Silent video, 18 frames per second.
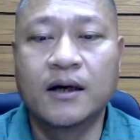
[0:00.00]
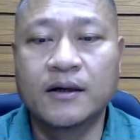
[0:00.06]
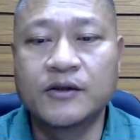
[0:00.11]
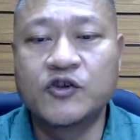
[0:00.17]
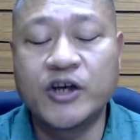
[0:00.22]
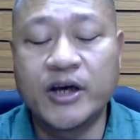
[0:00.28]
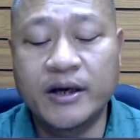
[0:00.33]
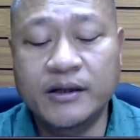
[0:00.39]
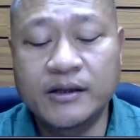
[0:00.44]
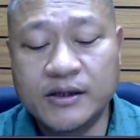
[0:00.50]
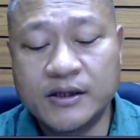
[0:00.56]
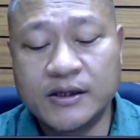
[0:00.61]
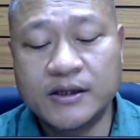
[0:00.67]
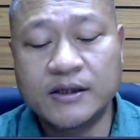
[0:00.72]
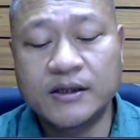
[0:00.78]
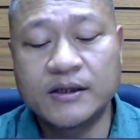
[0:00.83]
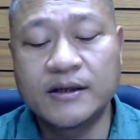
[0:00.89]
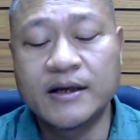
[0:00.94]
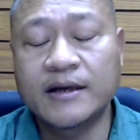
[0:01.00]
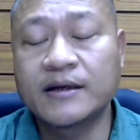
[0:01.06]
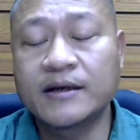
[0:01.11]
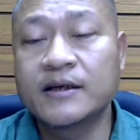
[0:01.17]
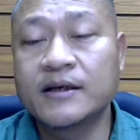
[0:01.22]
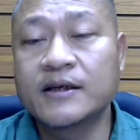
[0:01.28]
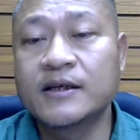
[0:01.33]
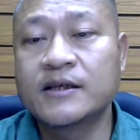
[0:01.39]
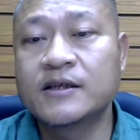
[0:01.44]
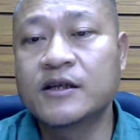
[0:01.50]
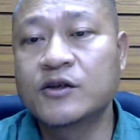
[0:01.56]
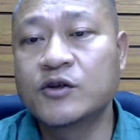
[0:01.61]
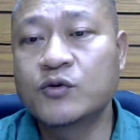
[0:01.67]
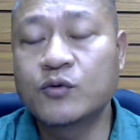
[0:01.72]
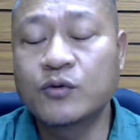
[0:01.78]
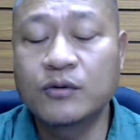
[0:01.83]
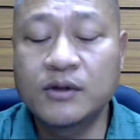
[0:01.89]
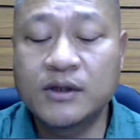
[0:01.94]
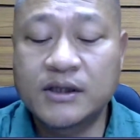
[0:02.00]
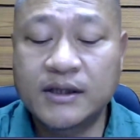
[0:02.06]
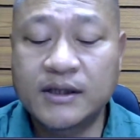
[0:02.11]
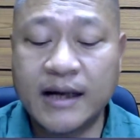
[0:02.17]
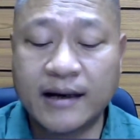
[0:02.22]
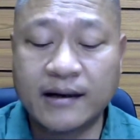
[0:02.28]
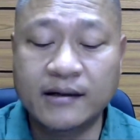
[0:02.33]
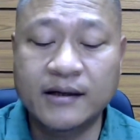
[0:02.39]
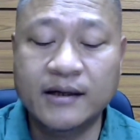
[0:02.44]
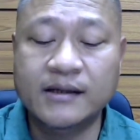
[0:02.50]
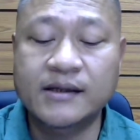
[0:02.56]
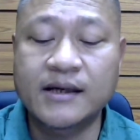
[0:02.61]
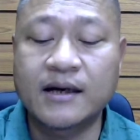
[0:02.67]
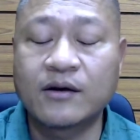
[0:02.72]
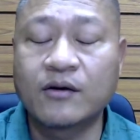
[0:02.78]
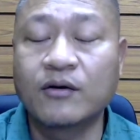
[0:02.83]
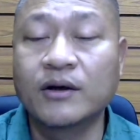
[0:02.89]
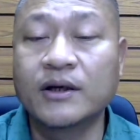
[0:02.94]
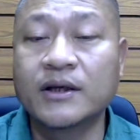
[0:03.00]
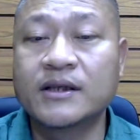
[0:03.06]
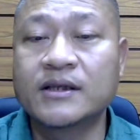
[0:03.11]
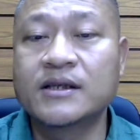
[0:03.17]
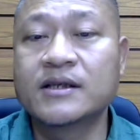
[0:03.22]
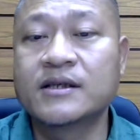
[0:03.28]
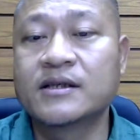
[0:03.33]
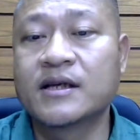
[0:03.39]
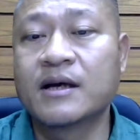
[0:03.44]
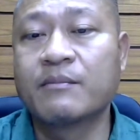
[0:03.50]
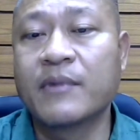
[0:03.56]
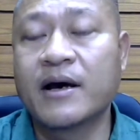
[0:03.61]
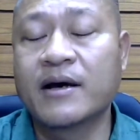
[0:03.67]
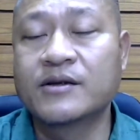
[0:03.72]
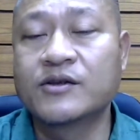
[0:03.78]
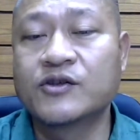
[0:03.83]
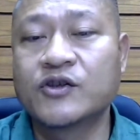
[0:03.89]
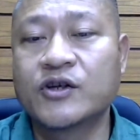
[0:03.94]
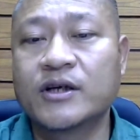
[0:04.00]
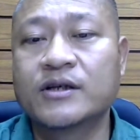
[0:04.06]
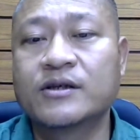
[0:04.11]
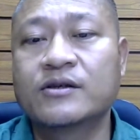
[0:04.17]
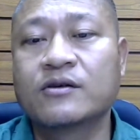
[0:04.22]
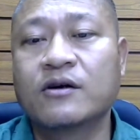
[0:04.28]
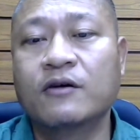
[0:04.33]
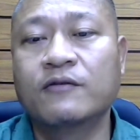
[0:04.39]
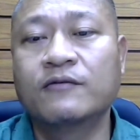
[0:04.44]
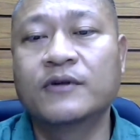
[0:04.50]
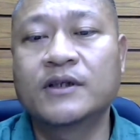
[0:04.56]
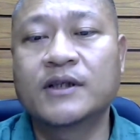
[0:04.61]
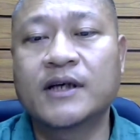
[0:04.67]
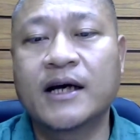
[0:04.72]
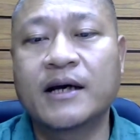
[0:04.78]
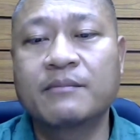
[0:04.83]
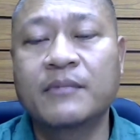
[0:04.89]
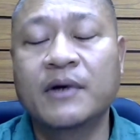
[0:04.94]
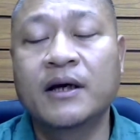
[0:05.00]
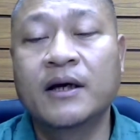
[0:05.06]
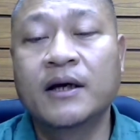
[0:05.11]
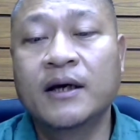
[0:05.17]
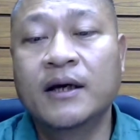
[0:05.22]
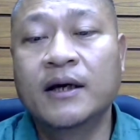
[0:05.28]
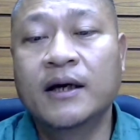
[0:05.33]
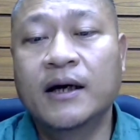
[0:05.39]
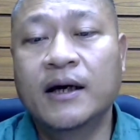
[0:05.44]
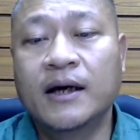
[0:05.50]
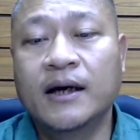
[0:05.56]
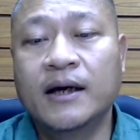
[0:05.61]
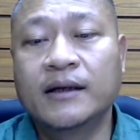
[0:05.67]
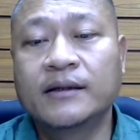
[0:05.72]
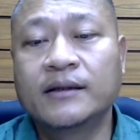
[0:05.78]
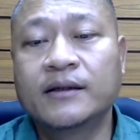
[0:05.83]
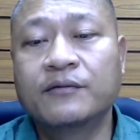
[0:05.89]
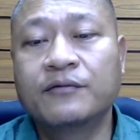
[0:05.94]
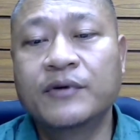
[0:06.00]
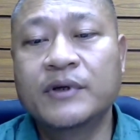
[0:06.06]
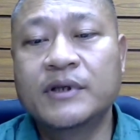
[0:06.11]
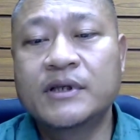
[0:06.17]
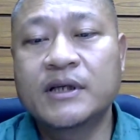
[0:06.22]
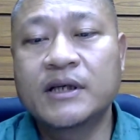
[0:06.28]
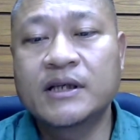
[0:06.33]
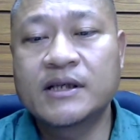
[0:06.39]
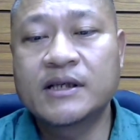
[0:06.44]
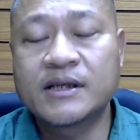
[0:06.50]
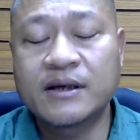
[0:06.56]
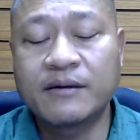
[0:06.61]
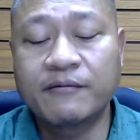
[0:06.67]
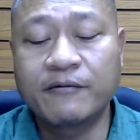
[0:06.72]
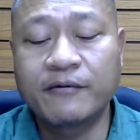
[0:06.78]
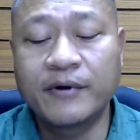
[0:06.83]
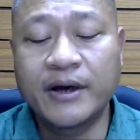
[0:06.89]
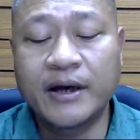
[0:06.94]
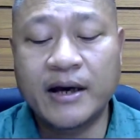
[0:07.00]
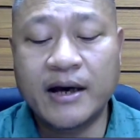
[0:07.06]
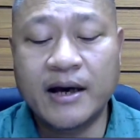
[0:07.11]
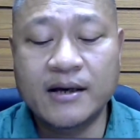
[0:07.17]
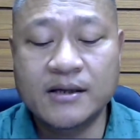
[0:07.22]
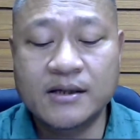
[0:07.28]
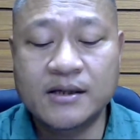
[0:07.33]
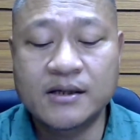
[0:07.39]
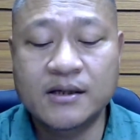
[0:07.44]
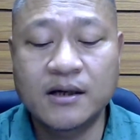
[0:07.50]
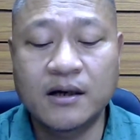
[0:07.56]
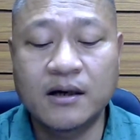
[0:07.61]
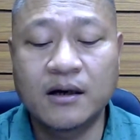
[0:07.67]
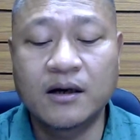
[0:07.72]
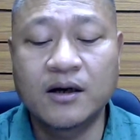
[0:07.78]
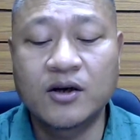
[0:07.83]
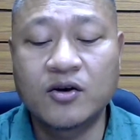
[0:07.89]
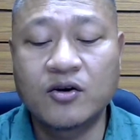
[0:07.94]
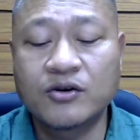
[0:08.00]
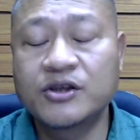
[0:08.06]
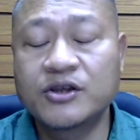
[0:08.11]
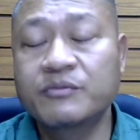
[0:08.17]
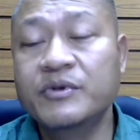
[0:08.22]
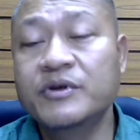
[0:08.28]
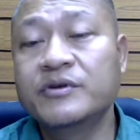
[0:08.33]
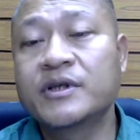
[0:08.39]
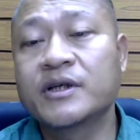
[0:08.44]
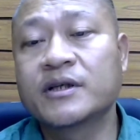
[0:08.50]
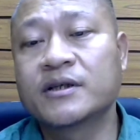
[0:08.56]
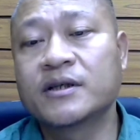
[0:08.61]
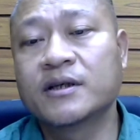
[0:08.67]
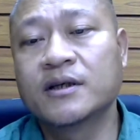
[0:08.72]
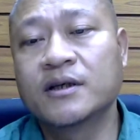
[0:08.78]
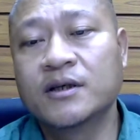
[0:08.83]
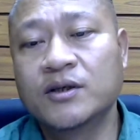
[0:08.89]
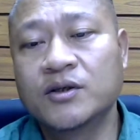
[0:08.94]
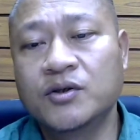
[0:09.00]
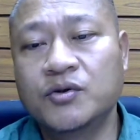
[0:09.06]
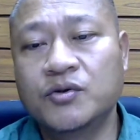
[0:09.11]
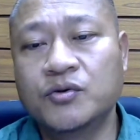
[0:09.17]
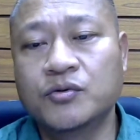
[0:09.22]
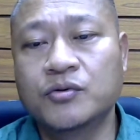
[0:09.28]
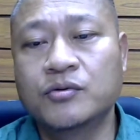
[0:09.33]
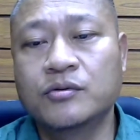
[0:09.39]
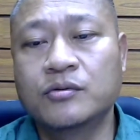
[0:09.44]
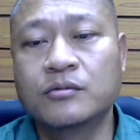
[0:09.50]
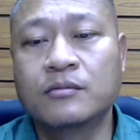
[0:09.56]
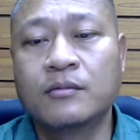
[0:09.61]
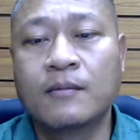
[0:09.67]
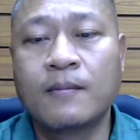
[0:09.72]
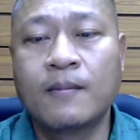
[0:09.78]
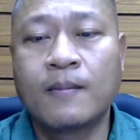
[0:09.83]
changed, that is the tools, techniques, and knowledge system has changed over time, and which in some way has contributed to